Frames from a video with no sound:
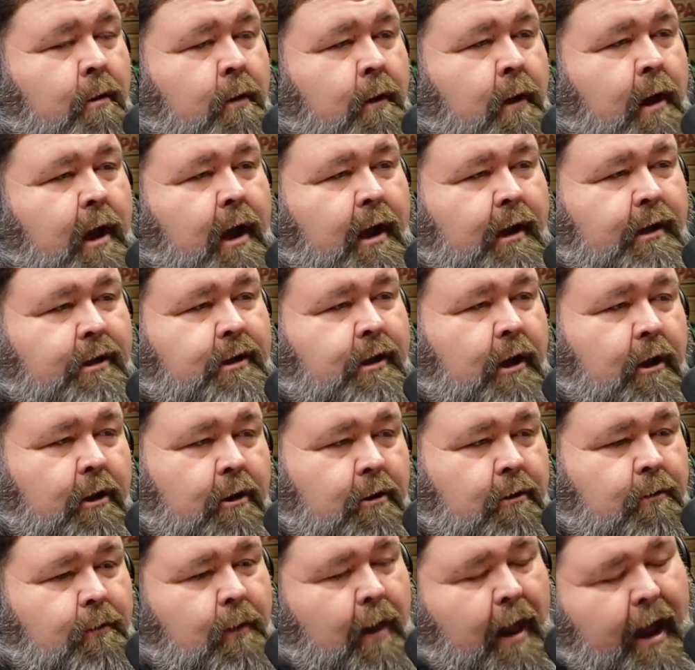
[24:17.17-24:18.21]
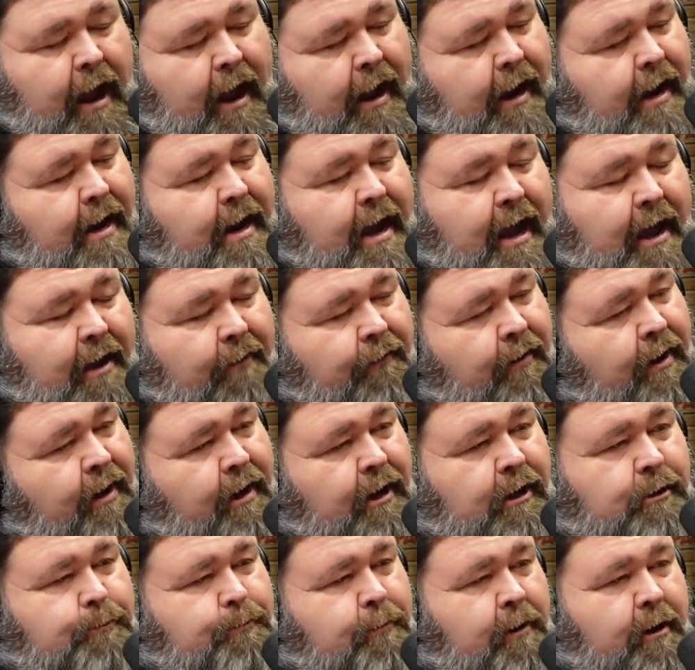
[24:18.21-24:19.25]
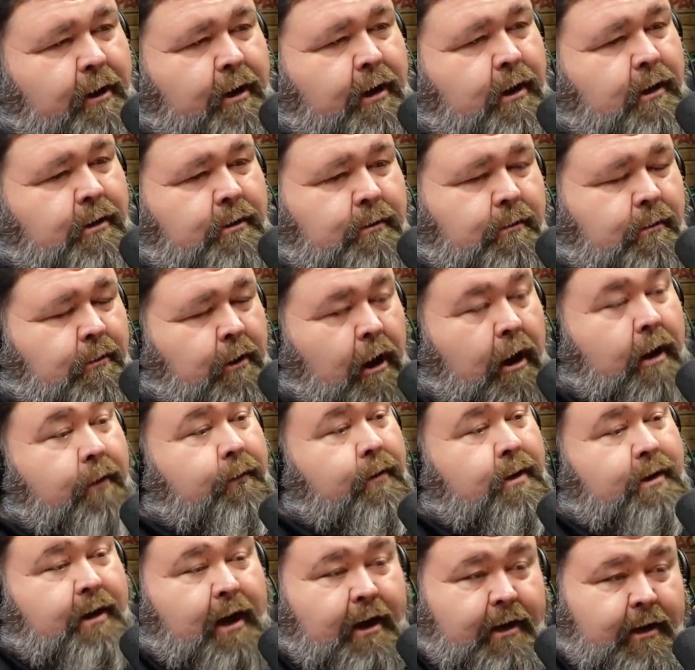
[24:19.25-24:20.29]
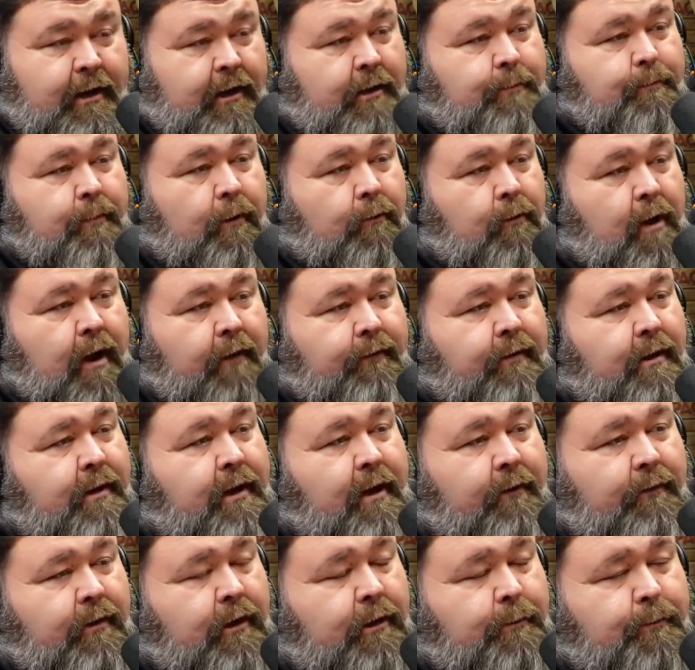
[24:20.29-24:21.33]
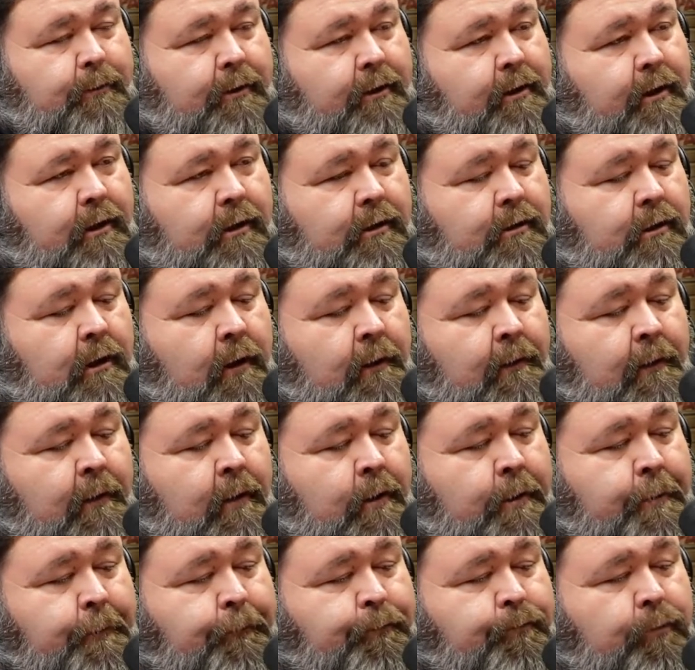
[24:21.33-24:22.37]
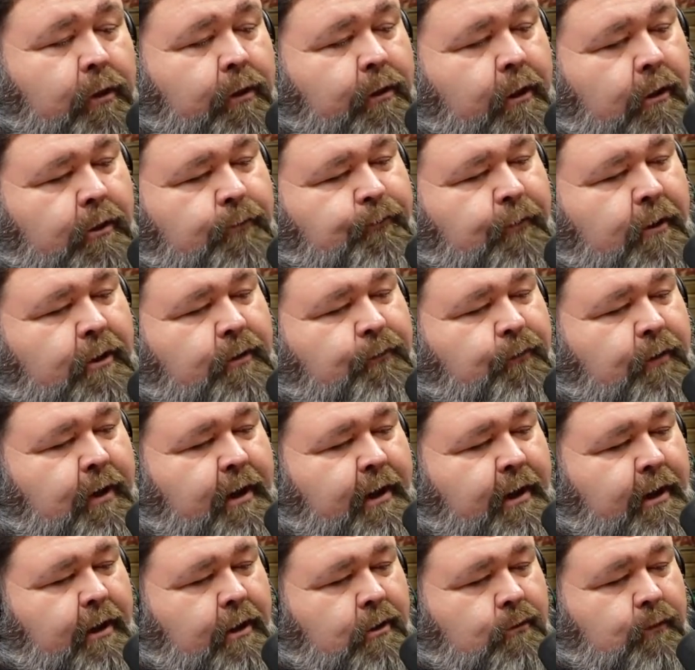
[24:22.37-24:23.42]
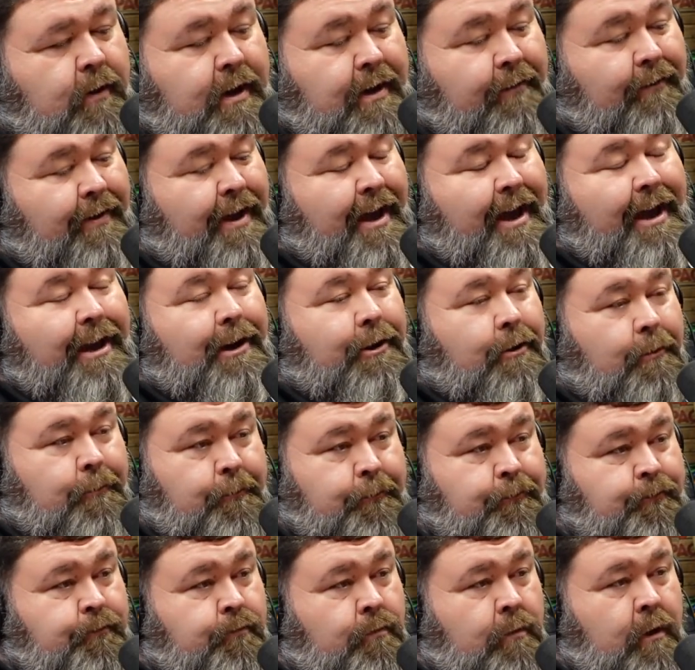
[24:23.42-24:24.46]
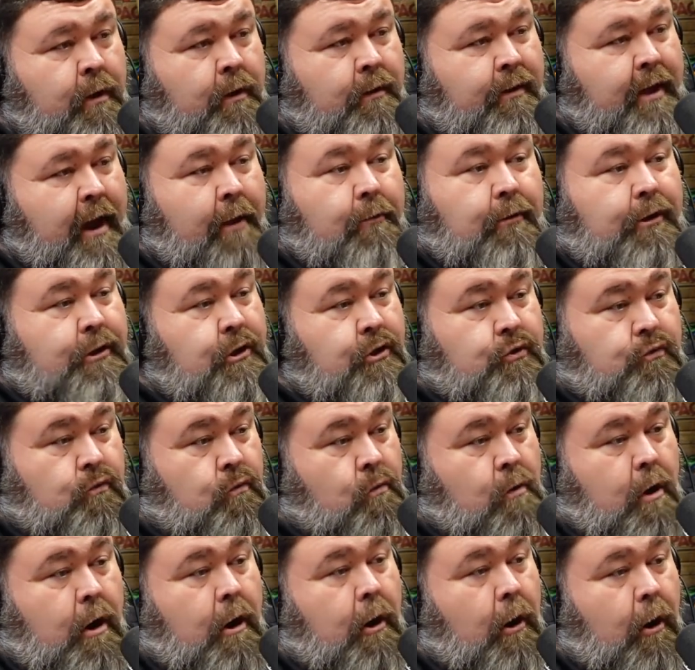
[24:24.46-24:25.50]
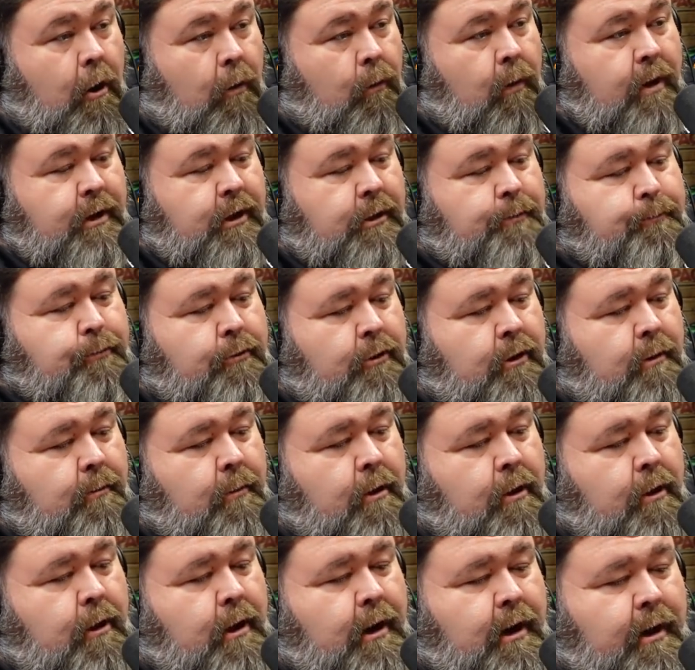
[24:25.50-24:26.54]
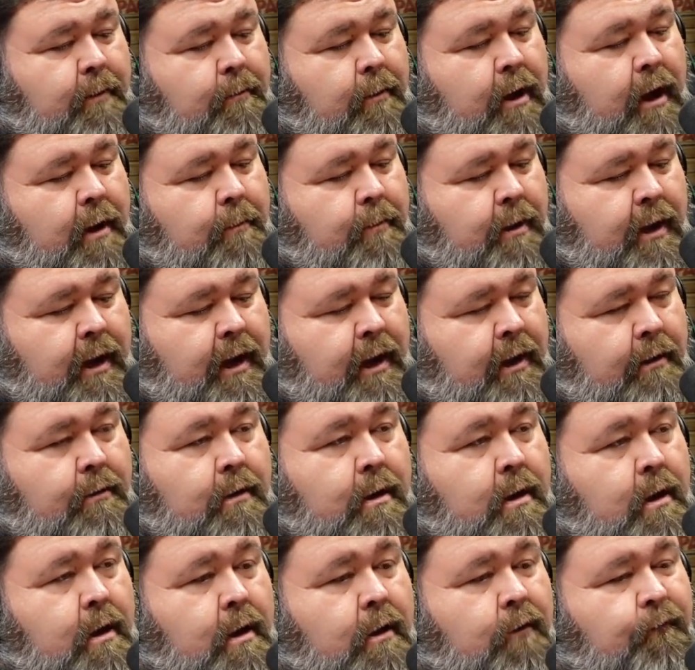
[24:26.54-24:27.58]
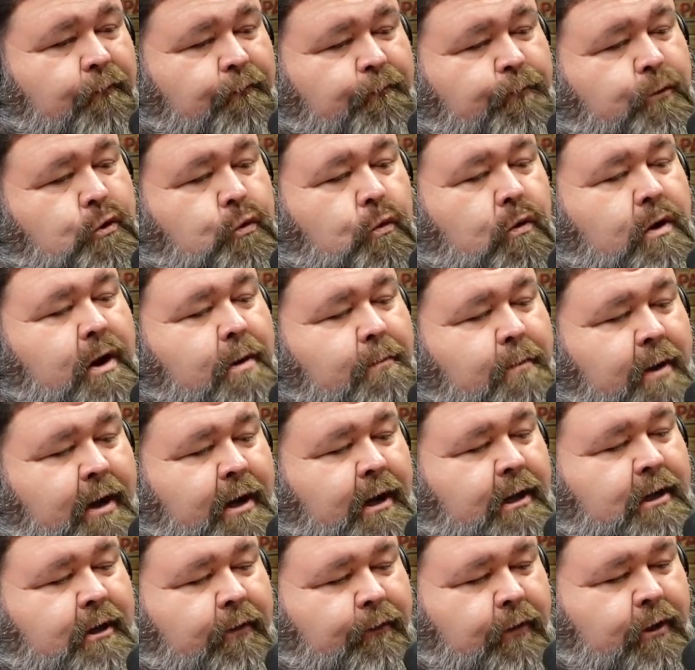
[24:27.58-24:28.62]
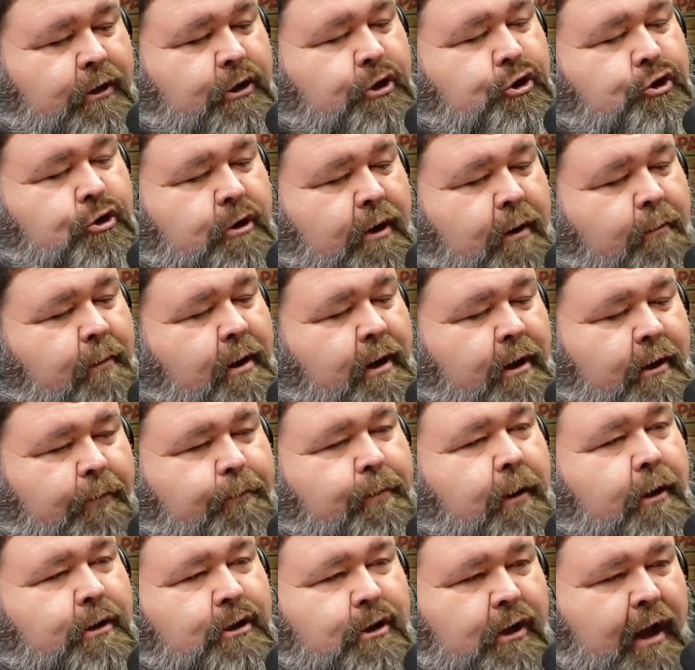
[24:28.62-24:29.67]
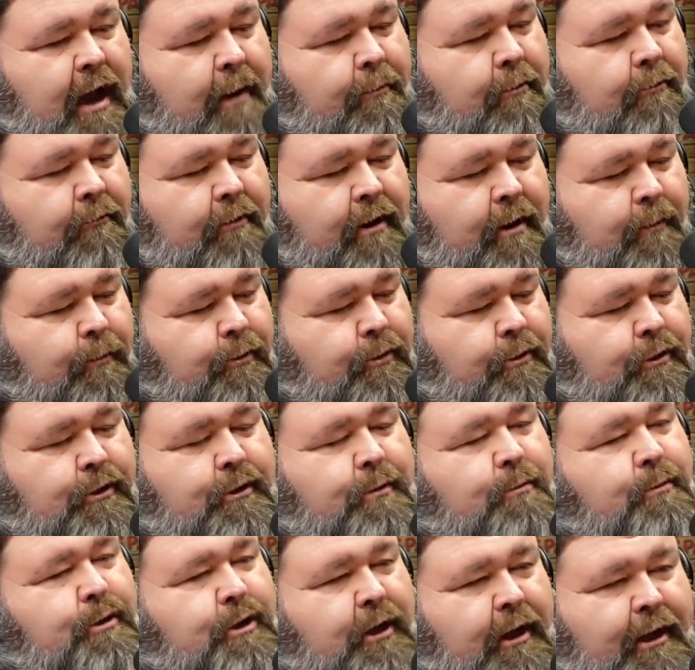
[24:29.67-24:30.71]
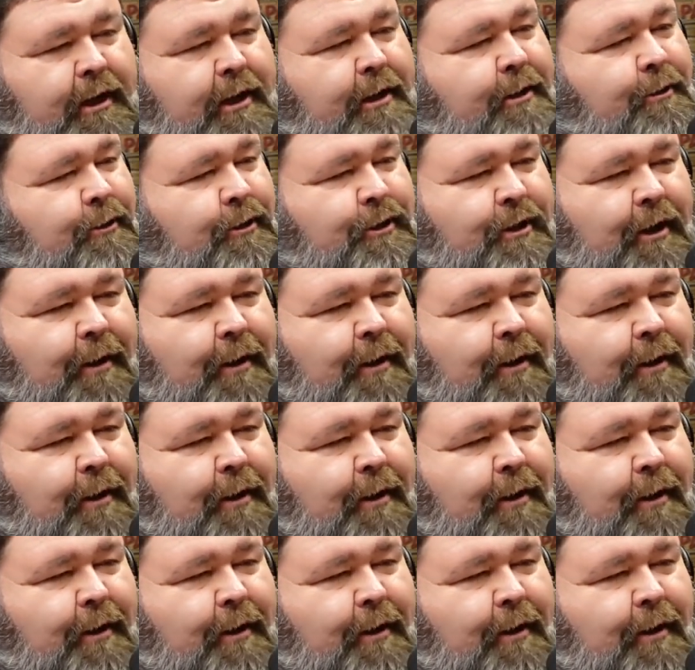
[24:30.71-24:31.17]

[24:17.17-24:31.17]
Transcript: Yep. And so I didn't have any experience. None of us had any. My wife didn't have any experience. Those first videos, we didn't even edit them. Right. They were just raw. We just put them on, and it might be 20 minutes of us trimming a slab of ribs or some chicken or something.